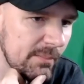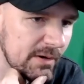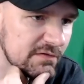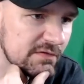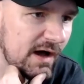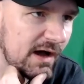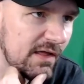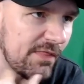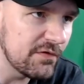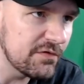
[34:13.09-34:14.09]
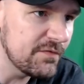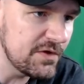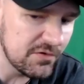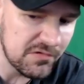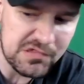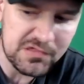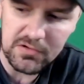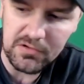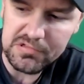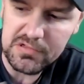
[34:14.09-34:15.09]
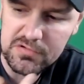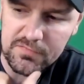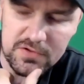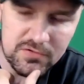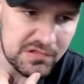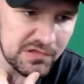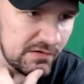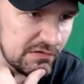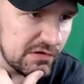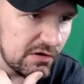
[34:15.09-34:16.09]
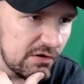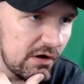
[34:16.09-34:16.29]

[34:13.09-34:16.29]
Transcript: but it's not in those featured skills, because your featured skills are,